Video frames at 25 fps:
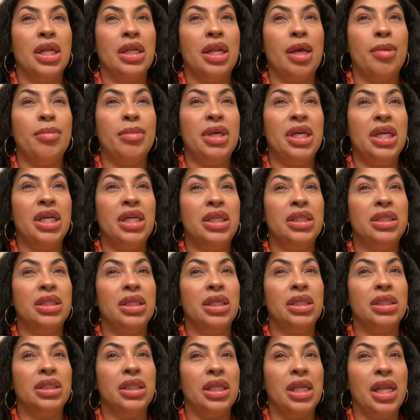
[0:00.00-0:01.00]
that means
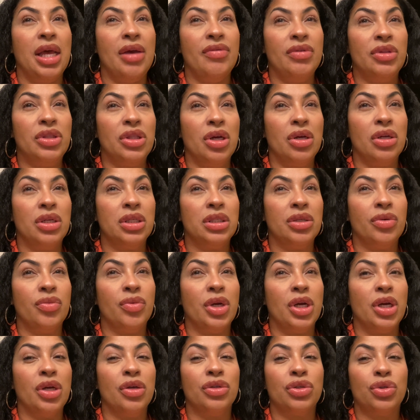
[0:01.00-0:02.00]
it's 11:30
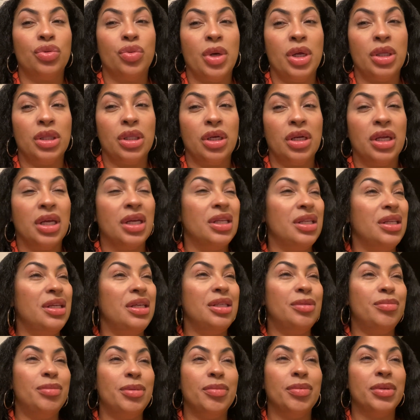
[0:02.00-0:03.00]
somewhere else, 12:30.
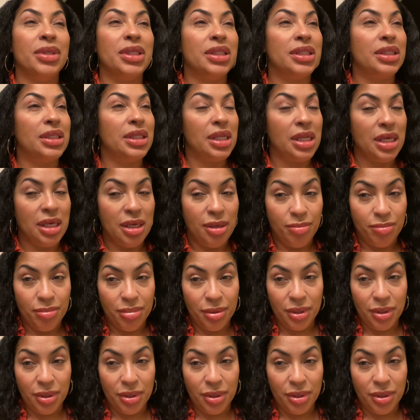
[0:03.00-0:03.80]
These people are asleep.